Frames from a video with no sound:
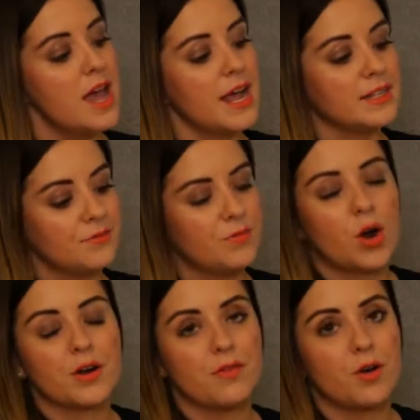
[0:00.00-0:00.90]
It's
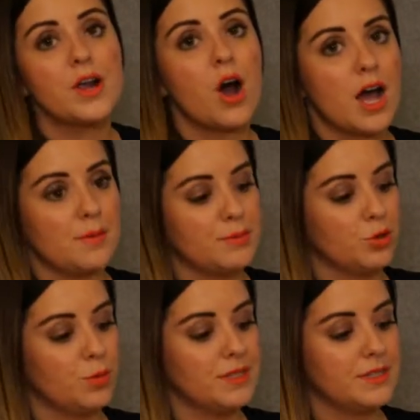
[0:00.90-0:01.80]
got a very high
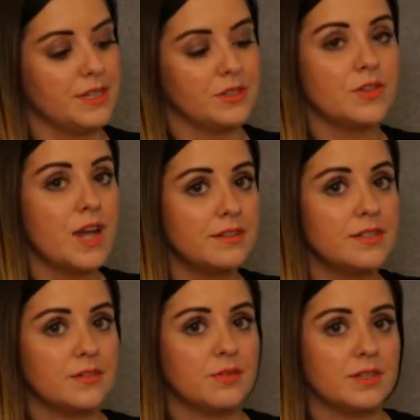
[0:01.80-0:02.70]
absorbency, so that's the
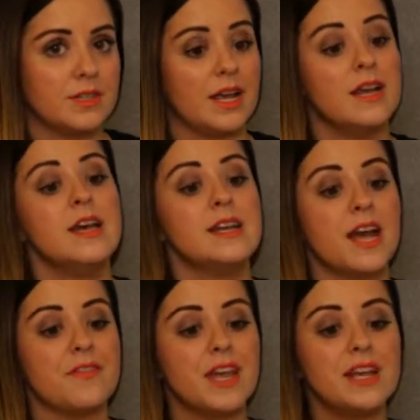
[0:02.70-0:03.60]
difference there.
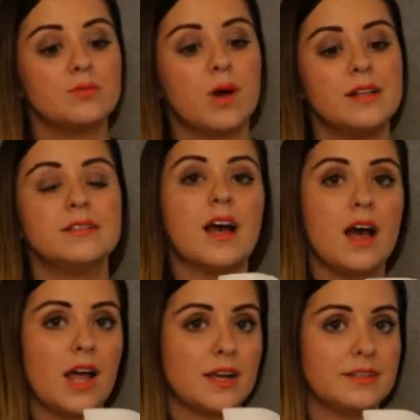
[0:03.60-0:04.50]
Now these ones
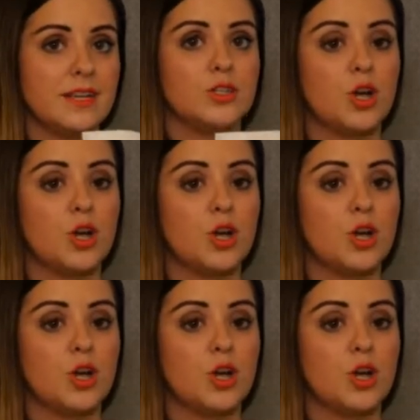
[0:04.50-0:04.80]
are, like I said,